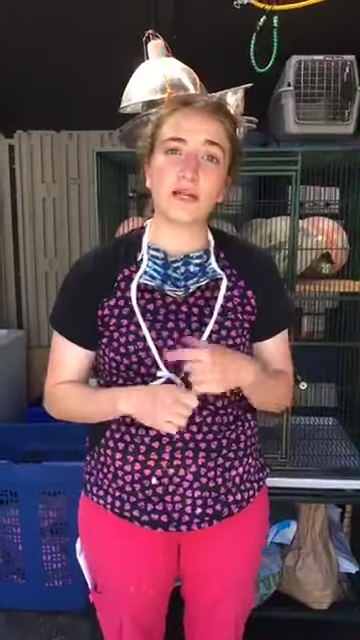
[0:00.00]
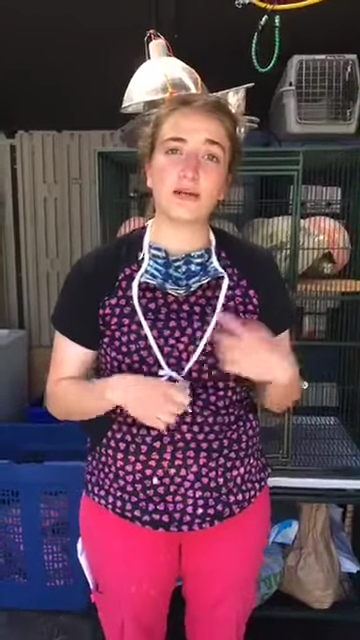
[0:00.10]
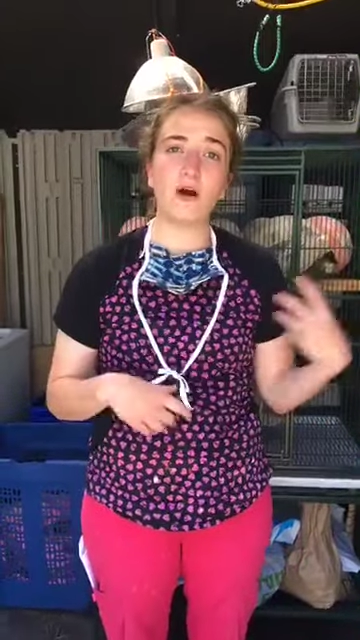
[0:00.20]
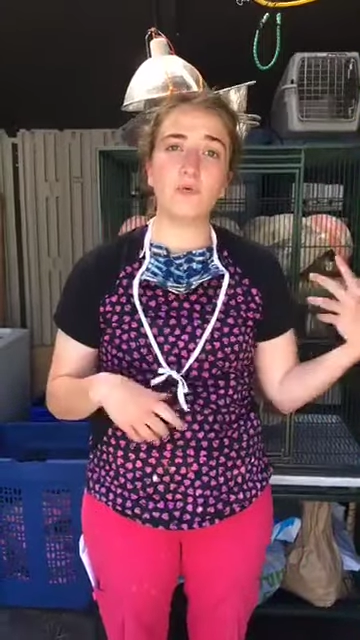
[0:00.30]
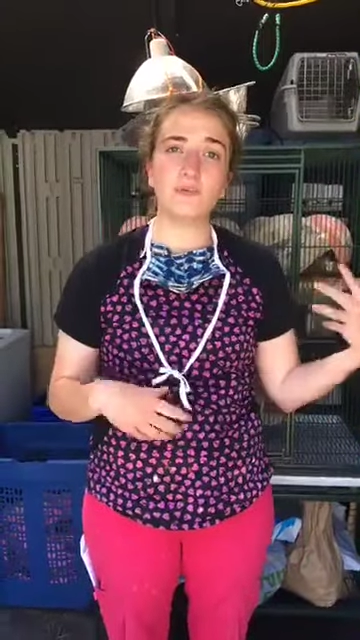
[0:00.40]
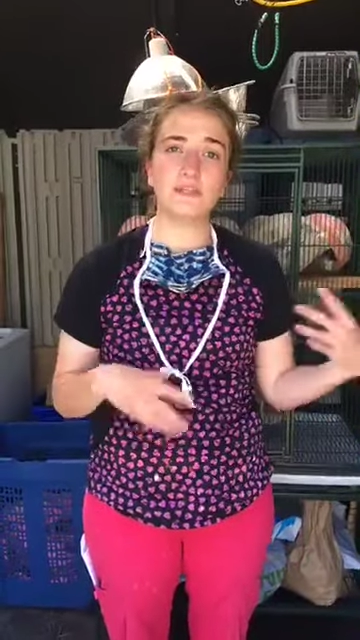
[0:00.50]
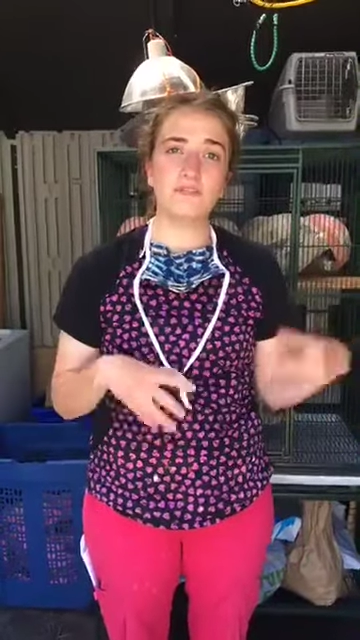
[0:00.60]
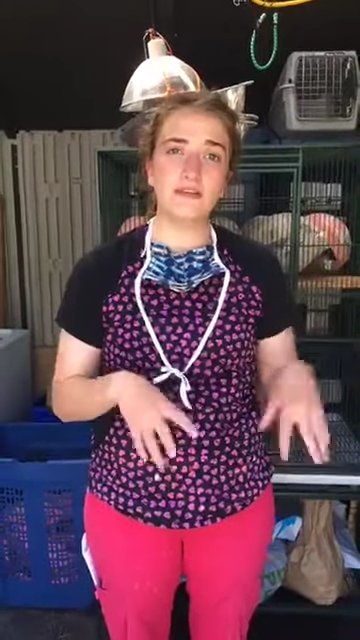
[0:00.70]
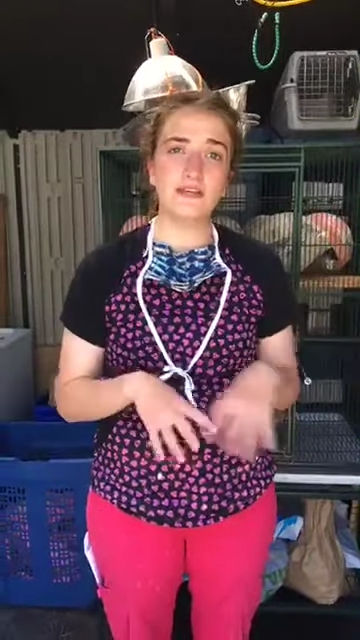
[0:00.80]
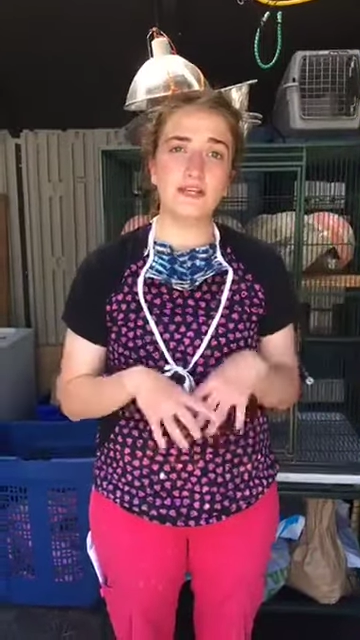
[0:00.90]
and only
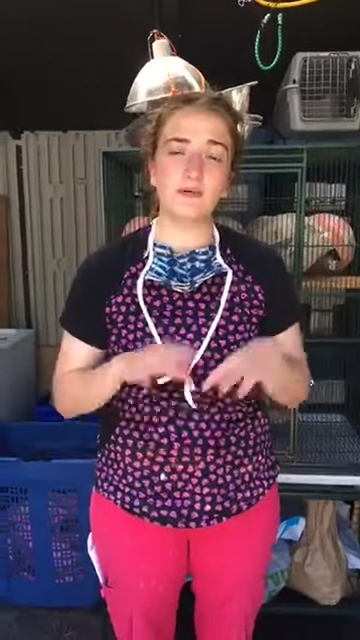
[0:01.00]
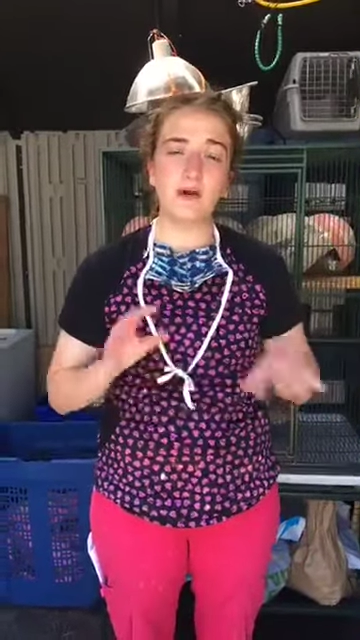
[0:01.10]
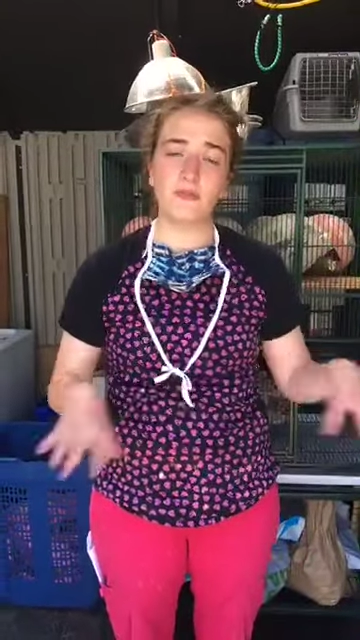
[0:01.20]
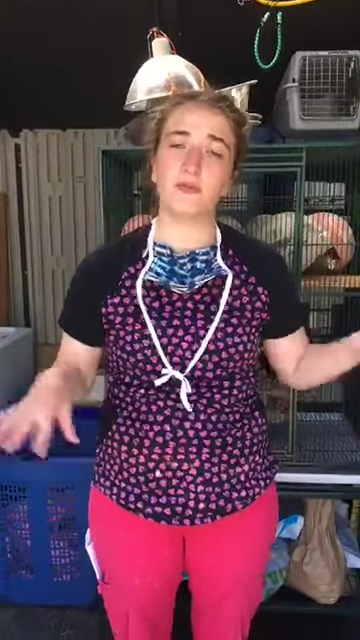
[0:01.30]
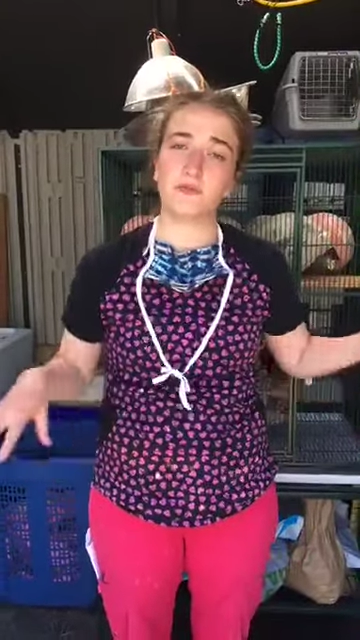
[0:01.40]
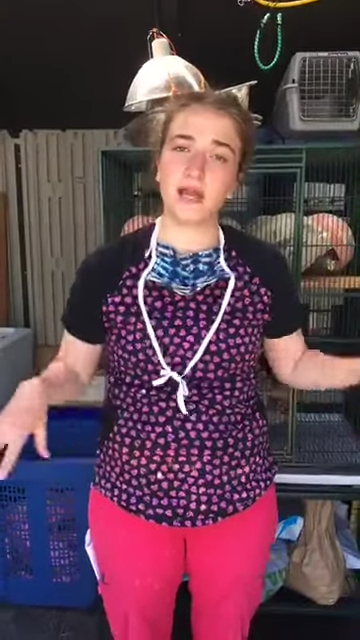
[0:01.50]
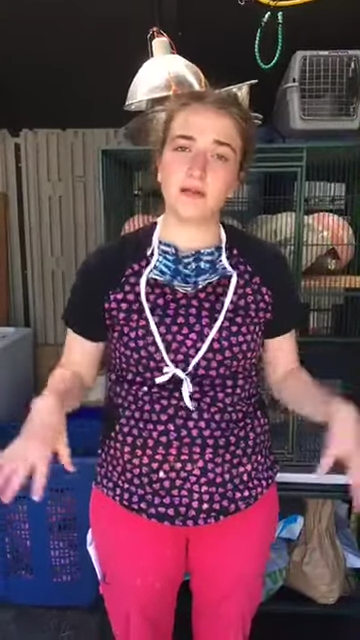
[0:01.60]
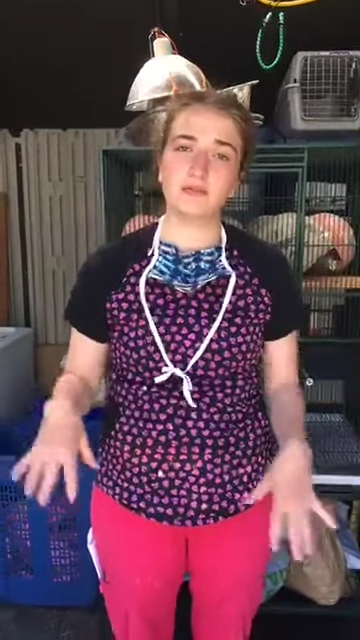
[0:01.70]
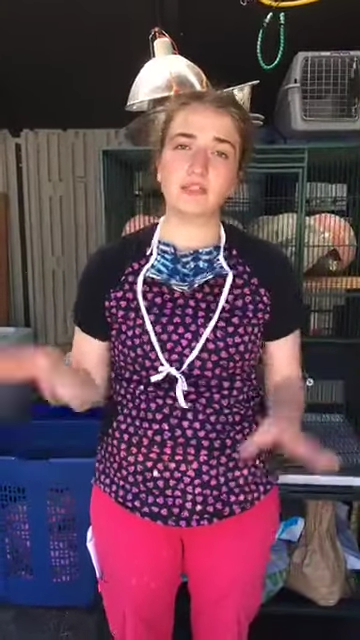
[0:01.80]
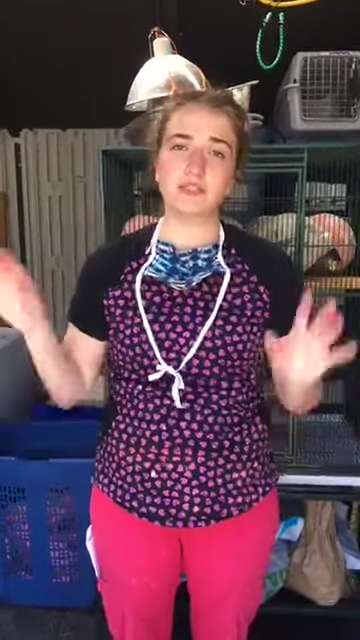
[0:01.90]
feeding them on the
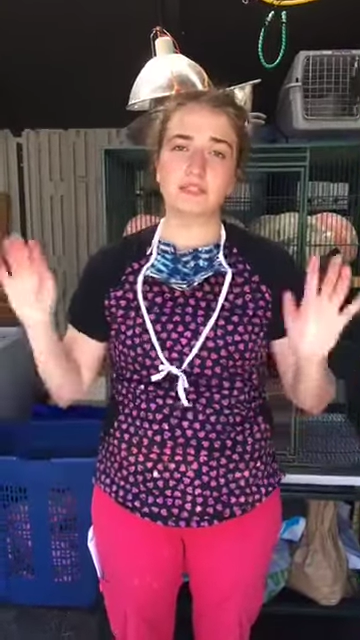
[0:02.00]
ground.